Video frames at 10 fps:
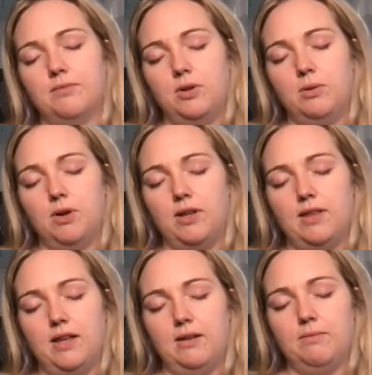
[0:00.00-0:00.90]
you can
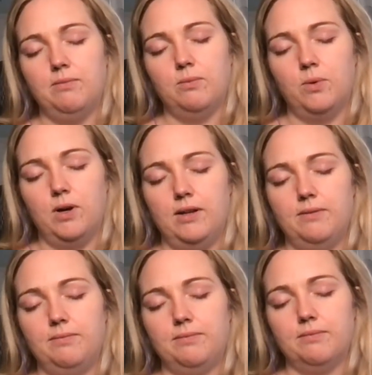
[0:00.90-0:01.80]
breathe in
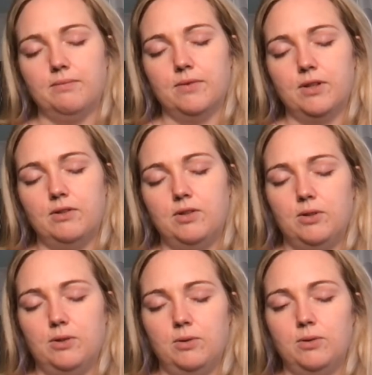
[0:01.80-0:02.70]
1,
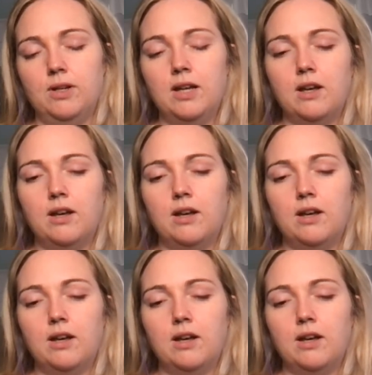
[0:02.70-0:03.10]
2,